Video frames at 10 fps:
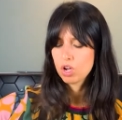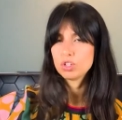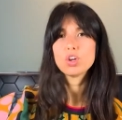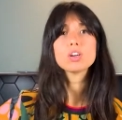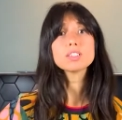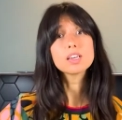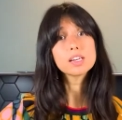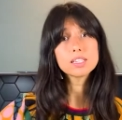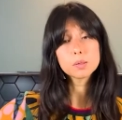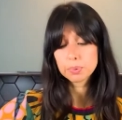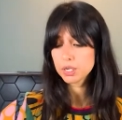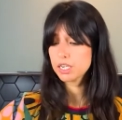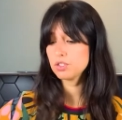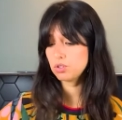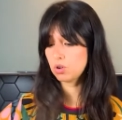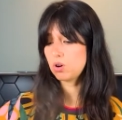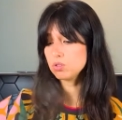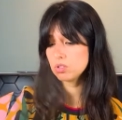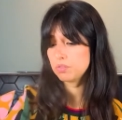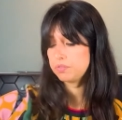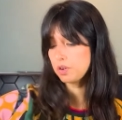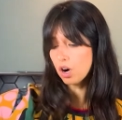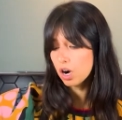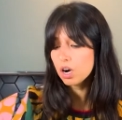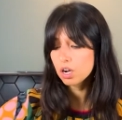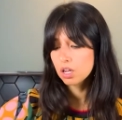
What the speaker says: Notice that I didn't put any salt so far.